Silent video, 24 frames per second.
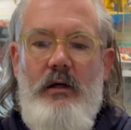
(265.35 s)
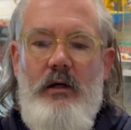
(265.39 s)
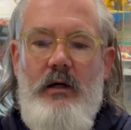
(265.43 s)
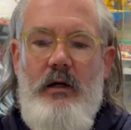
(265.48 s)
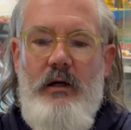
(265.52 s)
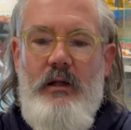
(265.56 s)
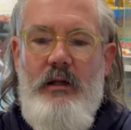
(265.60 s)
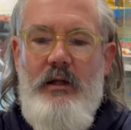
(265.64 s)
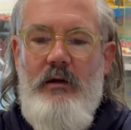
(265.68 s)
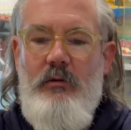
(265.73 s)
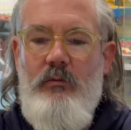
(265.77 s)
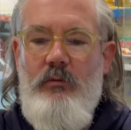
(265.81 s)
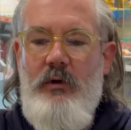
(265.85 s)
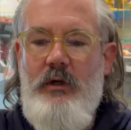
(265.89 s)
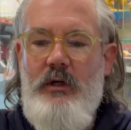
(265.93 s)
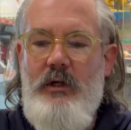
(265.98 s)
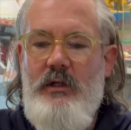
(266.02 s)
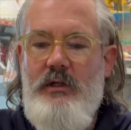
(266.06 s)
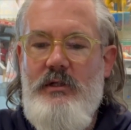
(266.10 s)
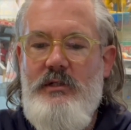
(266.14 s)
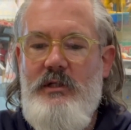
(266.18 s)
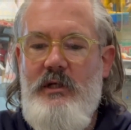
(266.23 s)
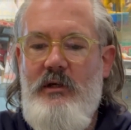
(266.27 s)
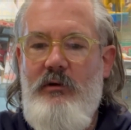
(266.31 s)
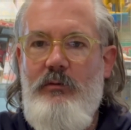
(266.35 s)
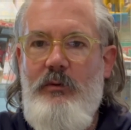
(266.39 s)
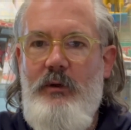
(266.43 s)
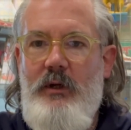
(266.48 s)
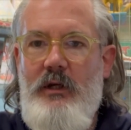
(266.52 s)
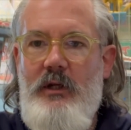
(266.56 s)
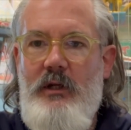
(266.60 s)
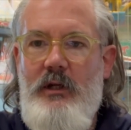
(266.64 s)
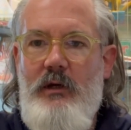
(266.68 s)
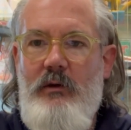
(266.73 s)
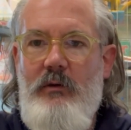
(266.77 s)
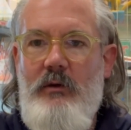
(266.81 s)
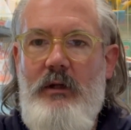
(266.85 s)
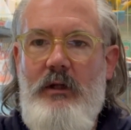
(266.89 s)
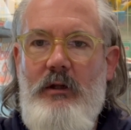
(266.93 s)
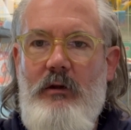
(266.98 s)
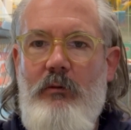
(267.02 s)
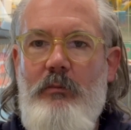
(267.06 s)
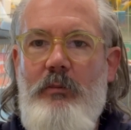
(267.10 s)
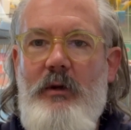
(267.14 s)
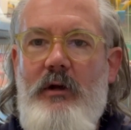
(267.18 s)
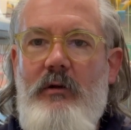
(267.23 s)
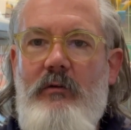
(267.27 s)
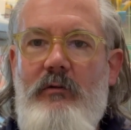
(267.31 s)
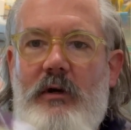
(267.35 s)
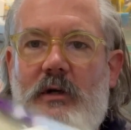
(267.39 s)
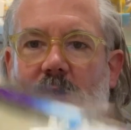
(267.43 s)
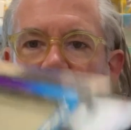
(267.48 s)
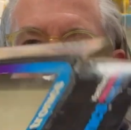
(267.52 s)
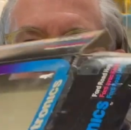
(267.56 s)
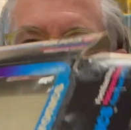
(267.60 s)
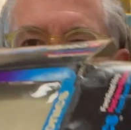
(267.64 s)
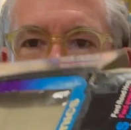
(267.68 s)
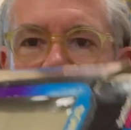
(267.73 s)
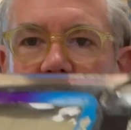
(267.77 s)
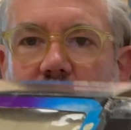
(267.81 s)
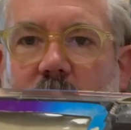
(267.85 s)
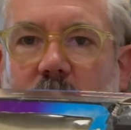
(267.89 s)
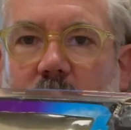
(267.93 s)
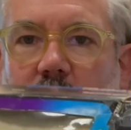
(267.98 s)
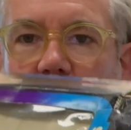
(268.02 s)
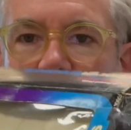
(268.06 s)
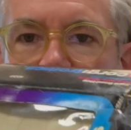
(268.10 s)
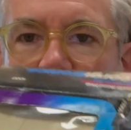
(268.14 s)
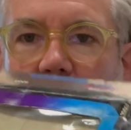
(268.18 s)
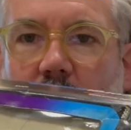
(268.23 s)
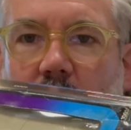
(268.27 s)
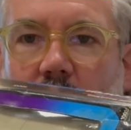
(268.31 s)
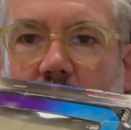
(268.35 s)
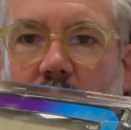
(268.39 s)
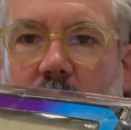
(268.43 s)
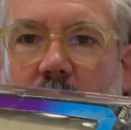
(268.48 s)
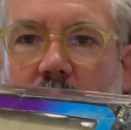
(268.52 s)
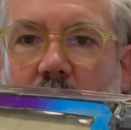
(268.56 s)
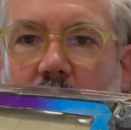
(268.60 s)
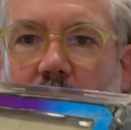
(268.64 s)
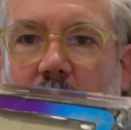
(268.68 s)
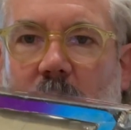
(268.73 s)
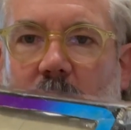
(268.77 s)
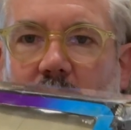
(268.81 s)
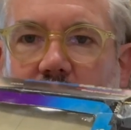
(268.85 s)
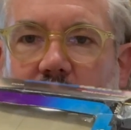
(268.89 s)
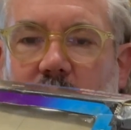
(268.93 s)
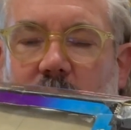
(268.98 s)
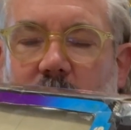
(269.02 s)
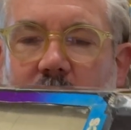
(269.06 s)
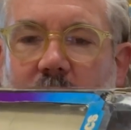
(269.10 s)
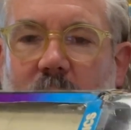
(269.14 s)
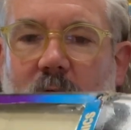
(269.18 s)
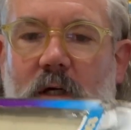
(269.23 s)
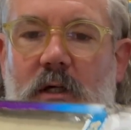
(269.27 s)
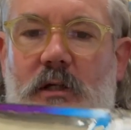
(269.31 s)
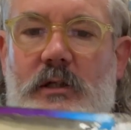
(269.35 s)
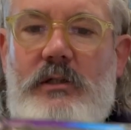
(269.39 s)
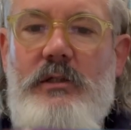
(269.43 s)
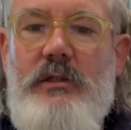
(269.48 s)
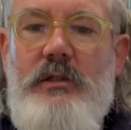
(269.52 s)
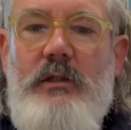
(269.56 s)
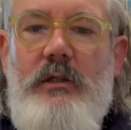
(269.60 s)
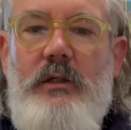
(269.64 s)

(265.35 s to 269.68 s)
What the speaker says: and then we're going to see if we can do a little bit of restoration work on the bottom of this.